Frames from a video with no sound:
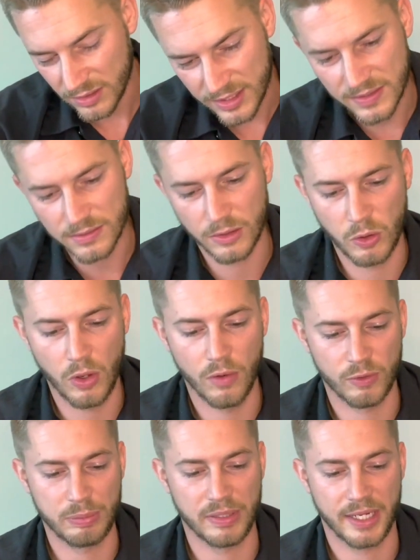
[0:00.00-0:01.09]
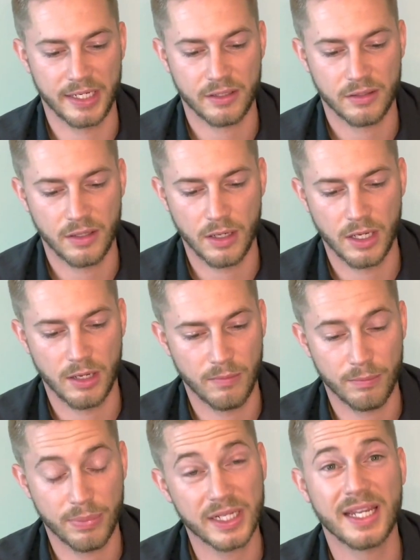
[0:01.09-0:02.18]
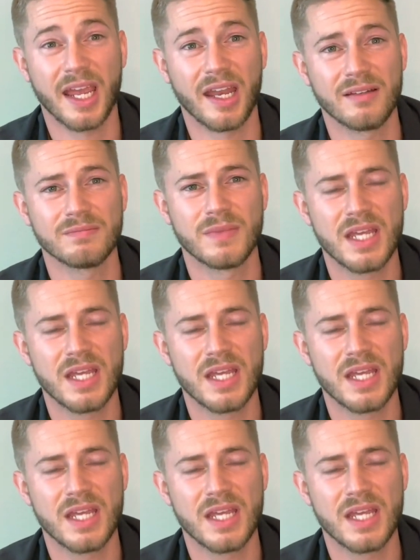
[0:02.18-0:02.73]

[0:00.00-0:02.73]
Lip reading: gets a little overplayed. But again,